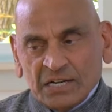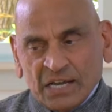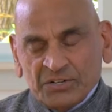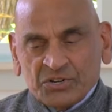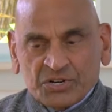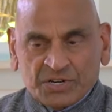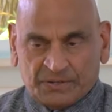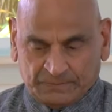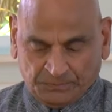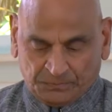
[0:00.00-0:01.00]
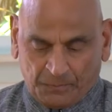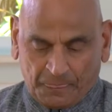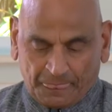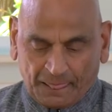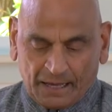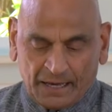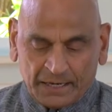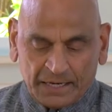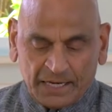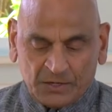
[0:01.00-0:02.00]
tension. I
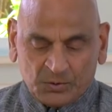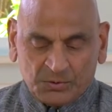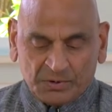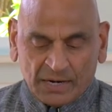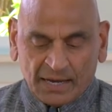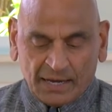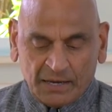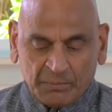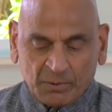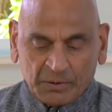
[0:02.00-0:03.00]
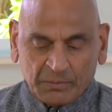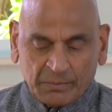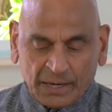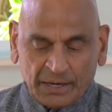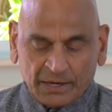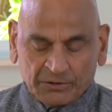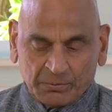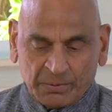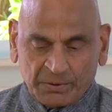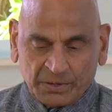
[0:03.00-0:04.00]
need to rely upon my
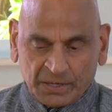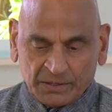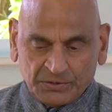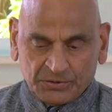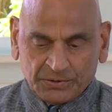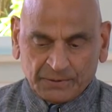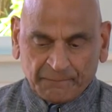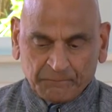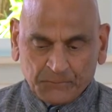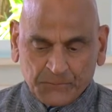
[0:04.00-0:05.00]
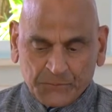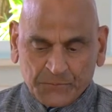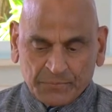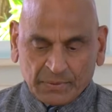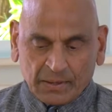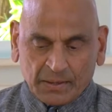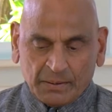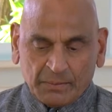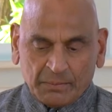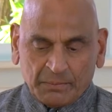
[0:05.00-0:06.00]
experience,
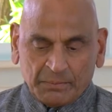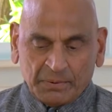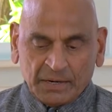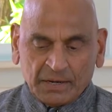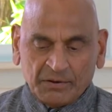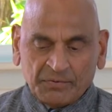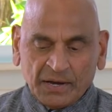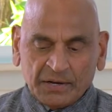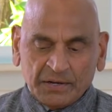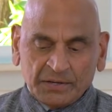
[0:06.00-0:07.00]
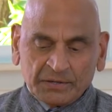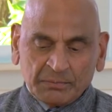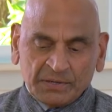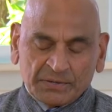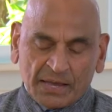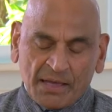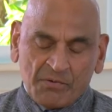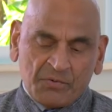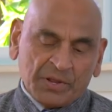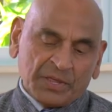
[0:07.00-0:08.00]
but if I dismiss
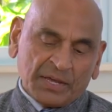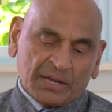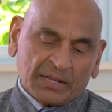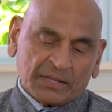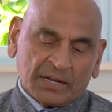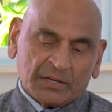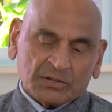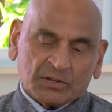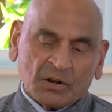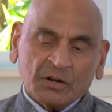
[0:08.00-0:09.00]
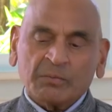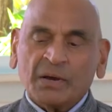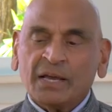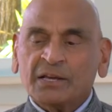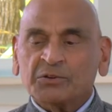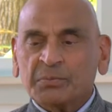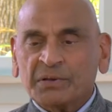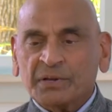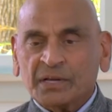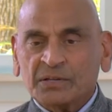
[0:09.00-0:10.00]
everything that is not my
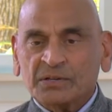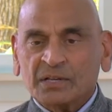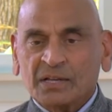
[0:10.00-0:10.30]
experience,